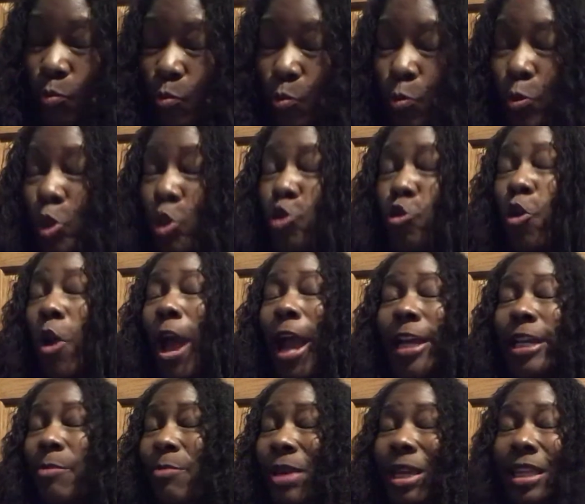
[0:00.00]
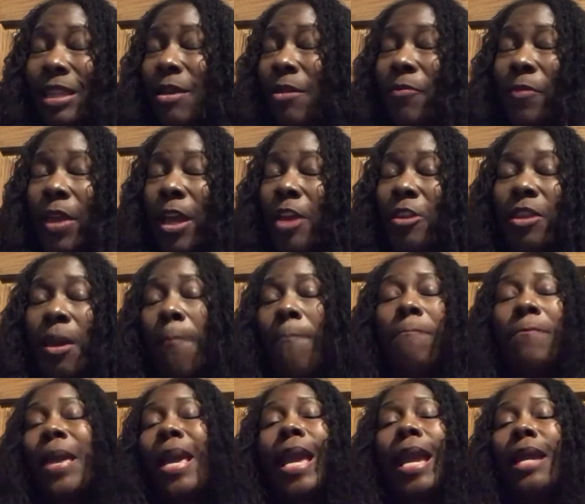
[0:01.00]
was trying to be the the
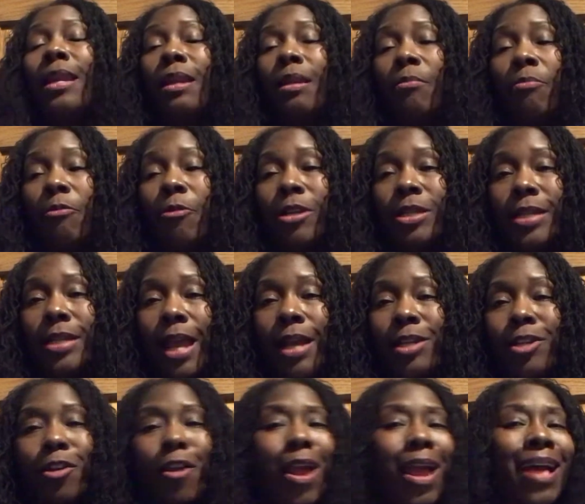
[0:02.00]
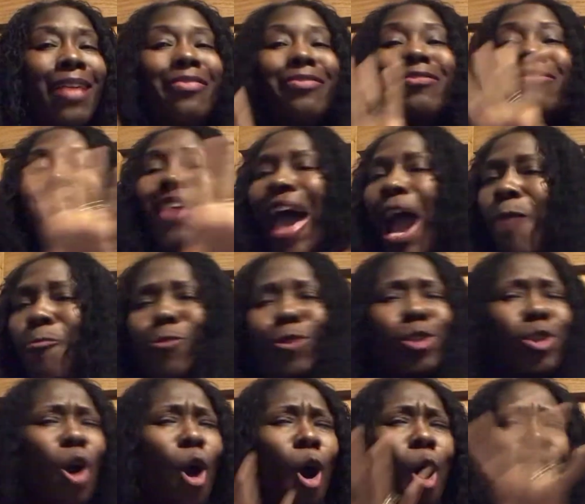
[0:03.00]
man the protector that
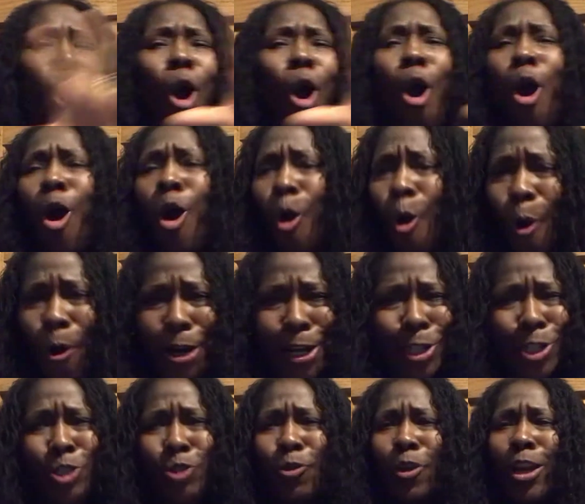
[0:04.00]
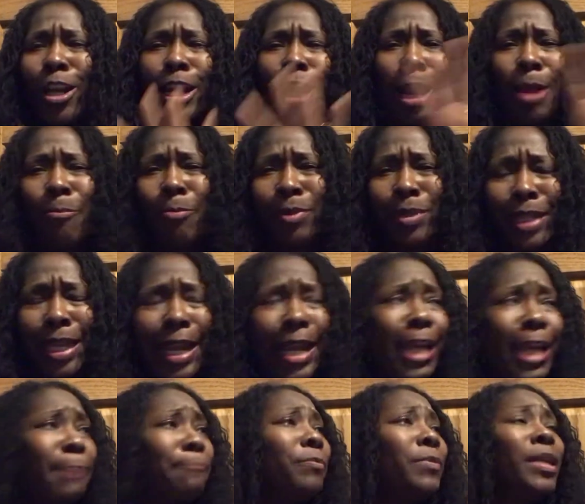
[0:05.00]
was all orchestrated and
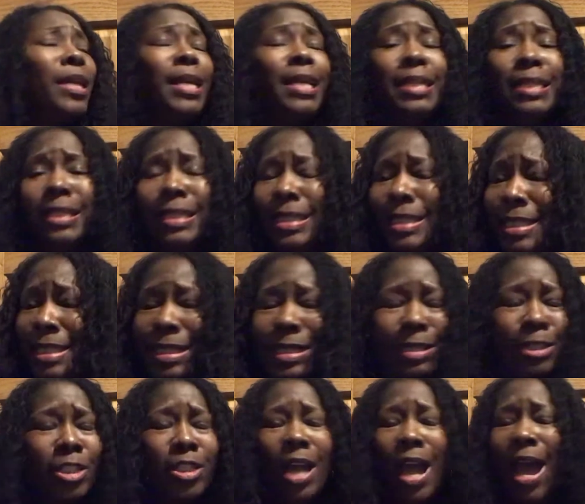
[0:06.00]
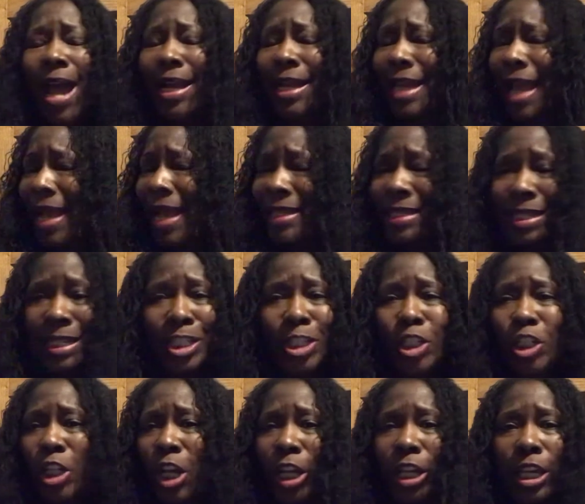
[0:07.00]
planned John got this
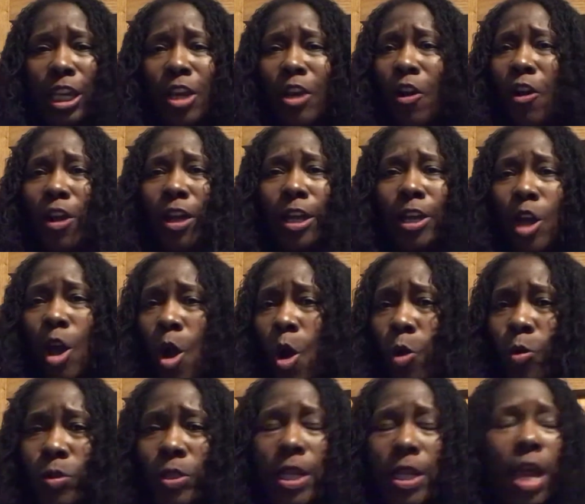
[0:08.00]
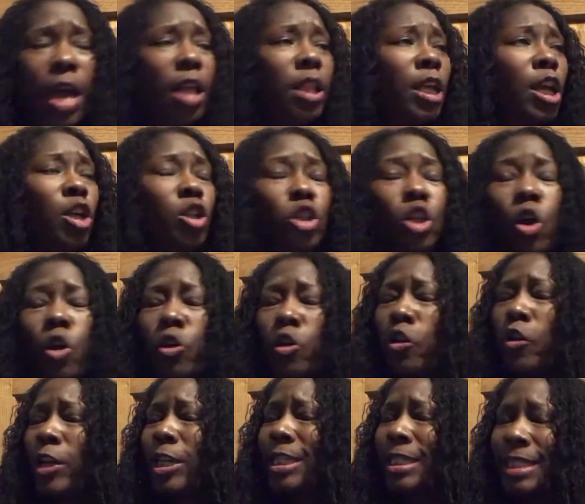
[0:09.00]
junkie girl at a hotel, told
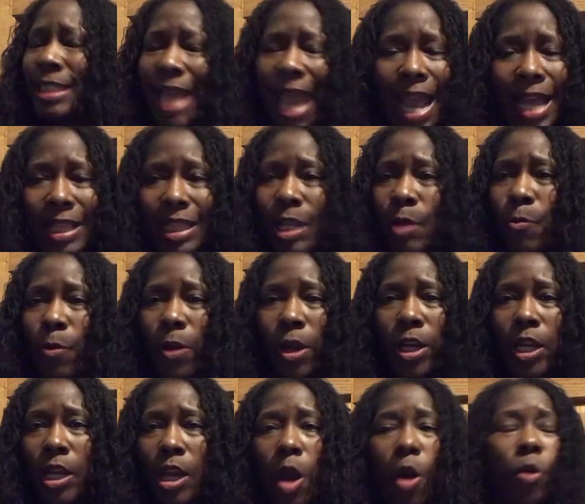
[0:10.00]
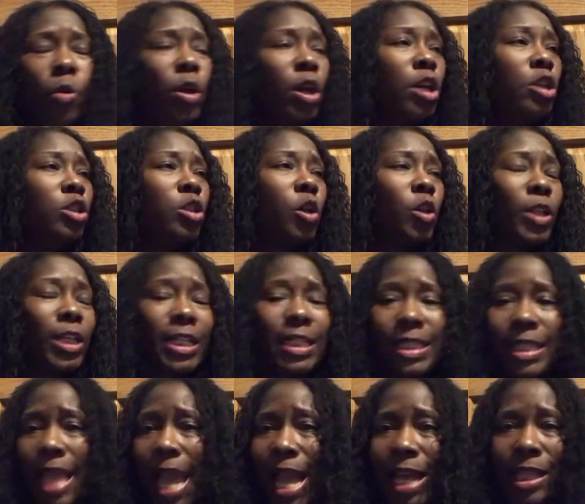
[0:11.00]
her exactly where to go, told her
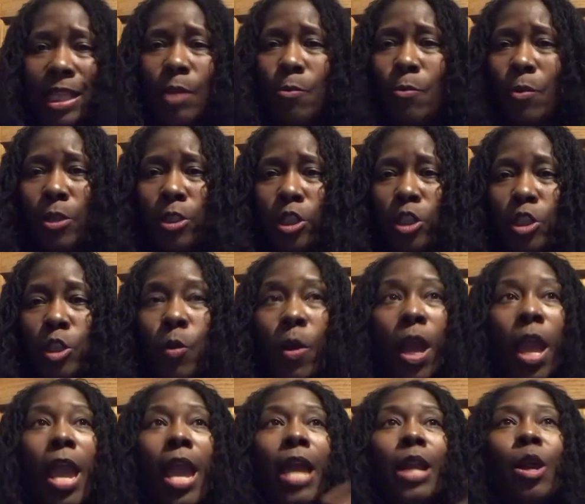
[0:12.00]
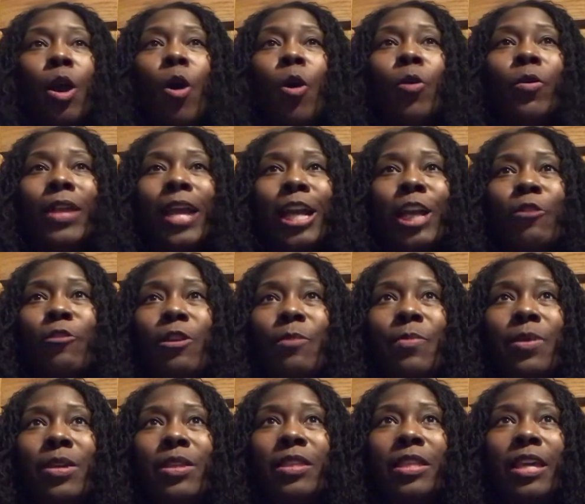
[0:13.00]
exactly what to do, and oh, that
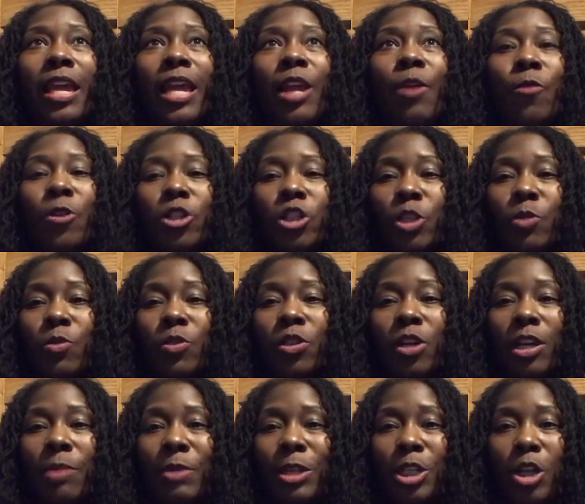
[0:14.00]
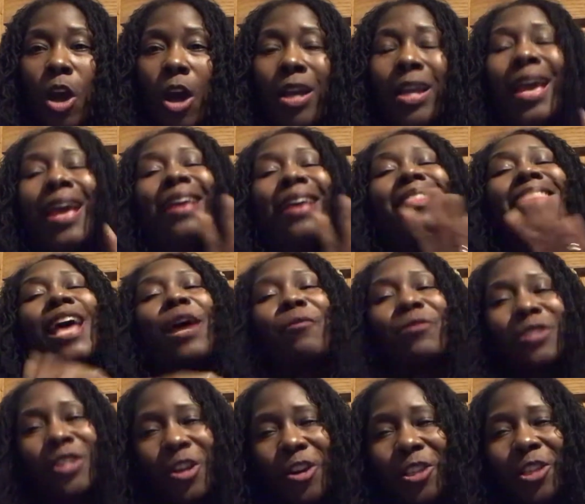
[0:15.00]
creepy thing where she was going to be talked, that
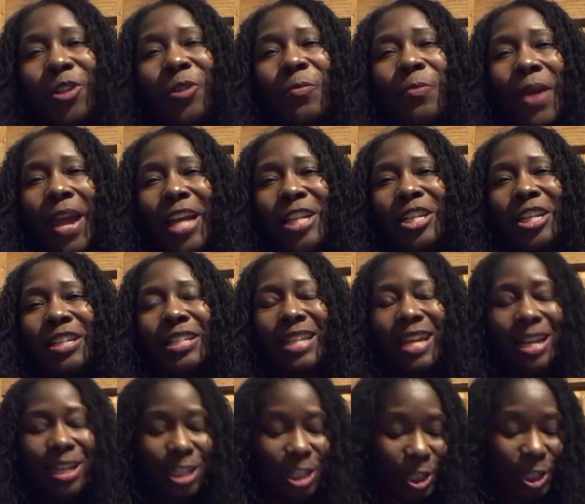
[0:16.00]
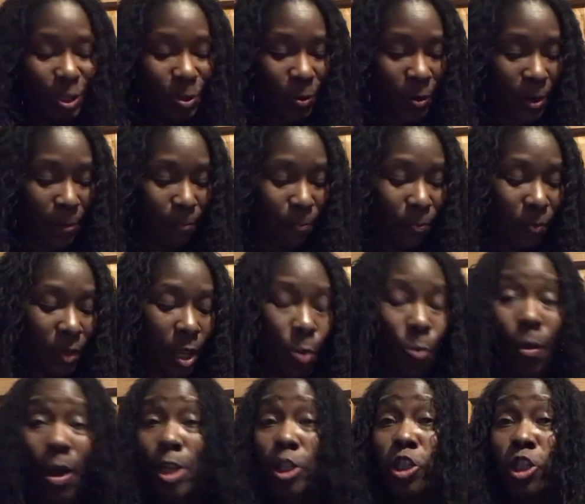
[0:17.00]
was her little magic touch to it
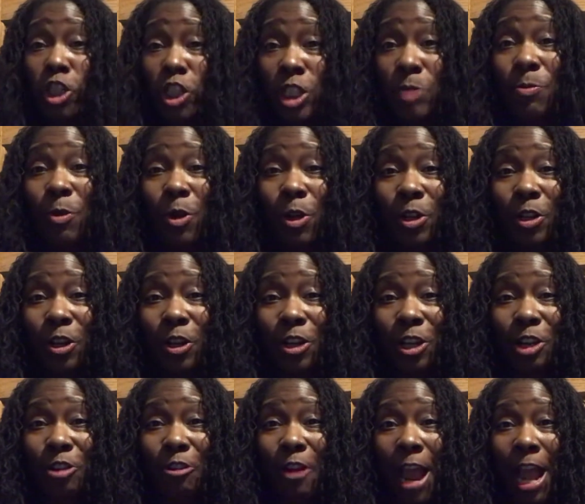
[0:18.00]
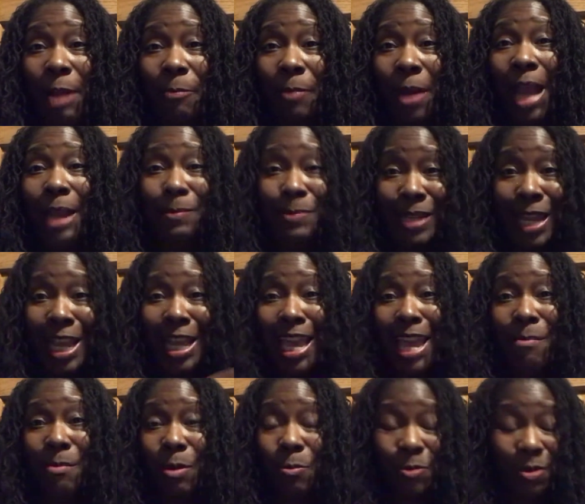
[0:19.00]
while she's smoking on the crack pipe, they
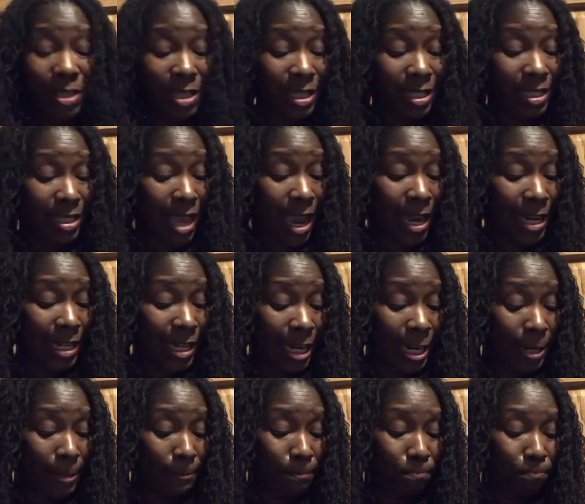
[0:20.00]
came up with this idea.